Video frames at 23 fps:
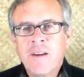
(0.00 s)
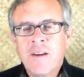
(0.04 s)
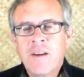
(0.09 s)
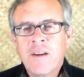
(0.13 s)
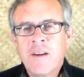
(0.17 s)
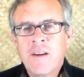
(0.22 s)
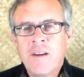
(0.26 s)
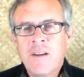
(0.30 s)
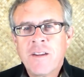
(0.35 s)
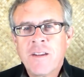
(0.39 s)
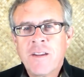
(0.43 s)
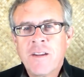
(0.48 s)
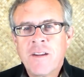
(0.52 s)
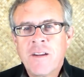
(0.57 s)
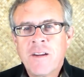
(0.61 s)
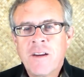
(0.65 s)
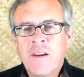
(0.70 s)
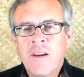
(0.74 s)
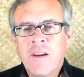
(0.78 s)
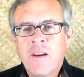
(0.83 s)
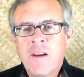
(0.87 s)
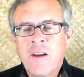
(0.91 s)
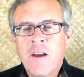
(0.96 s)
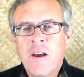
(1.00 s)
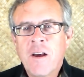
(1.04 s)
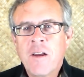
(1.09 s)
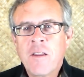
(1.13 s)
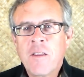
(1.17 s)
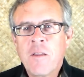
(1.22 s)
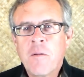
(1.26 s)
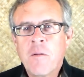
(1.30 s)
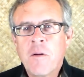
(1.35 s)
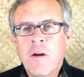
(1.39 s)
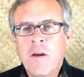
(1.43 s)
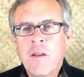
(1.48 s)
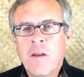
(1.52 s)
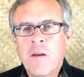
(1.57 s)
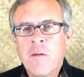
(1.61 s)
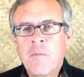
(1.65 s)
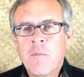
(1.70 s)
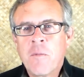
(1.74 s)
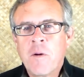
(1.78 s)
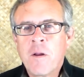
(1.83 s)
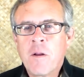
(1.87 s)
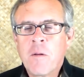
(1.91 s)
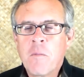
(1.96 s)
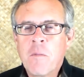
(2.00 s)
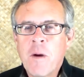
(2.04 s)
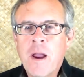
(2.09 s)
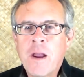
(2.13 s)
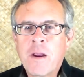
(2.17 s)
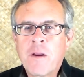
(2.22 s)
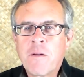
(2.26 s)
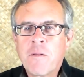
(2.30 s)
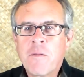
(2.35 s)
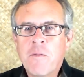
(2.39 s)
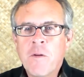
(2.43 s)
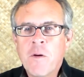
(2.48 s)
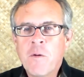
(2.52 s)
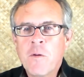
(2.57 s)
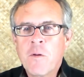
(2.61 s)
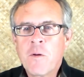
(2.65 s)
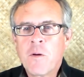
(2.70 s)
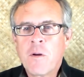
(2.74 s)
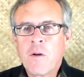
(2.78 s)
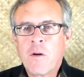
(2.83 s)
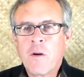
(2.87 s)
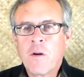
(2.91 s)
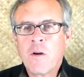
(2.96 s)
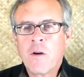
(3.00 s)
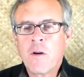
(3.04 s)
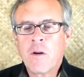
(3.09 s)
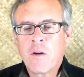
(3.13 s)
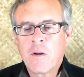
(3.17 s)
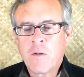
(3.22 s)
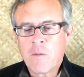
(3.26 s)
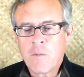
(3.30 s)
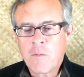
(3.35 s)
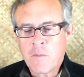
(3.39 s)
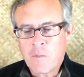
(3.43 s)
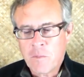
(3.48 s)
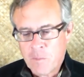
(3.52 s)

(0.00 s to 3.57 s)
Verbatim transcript: Uh, uh, on, the, on, a, on a microphone or a,